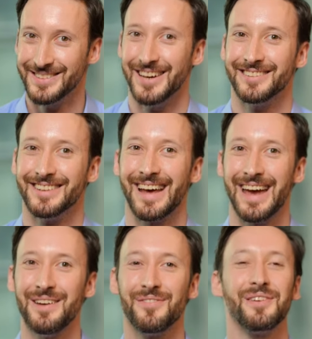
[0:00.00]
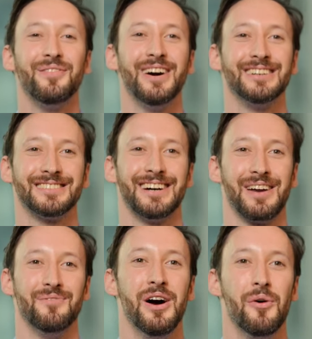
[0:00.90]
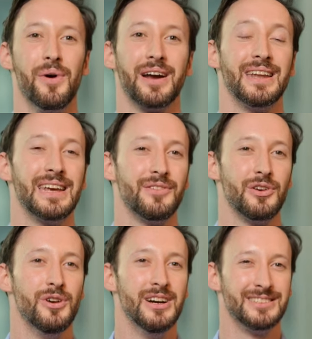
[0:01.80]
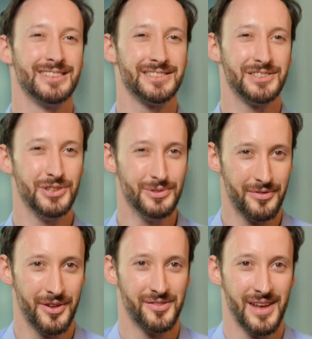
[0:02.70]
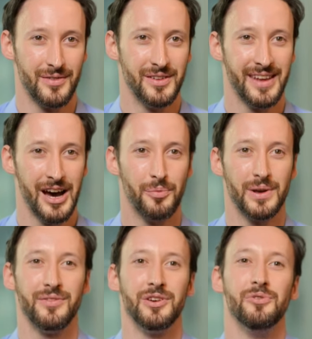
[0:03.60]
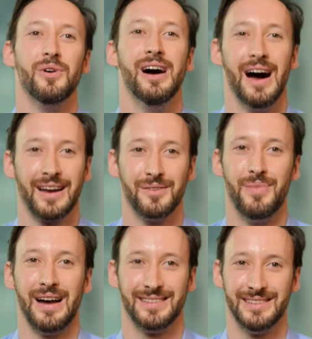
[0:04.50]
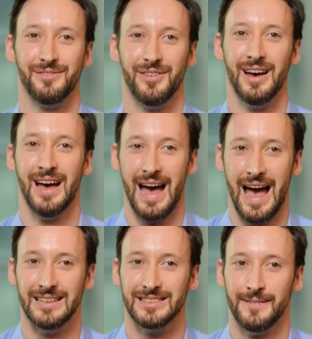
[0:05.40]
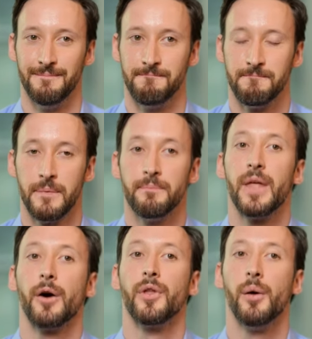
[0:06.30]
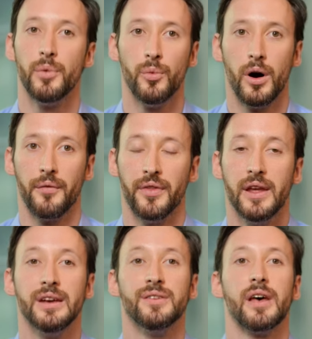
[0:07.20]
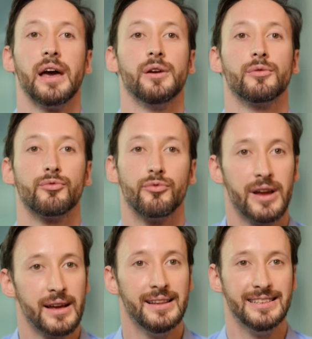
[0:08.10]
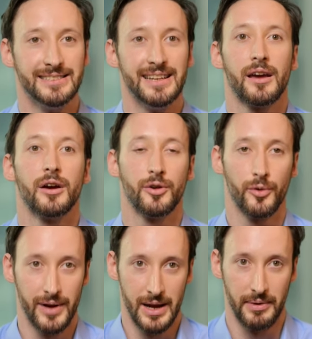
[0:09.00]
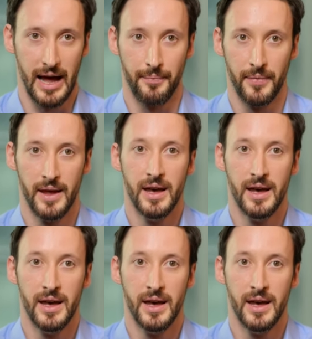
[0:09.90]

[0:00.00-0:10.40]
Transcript: So today, for the first time, we're going to give you just two of those seven to help give you a competitive edge. Now, number one is a realistic career plan.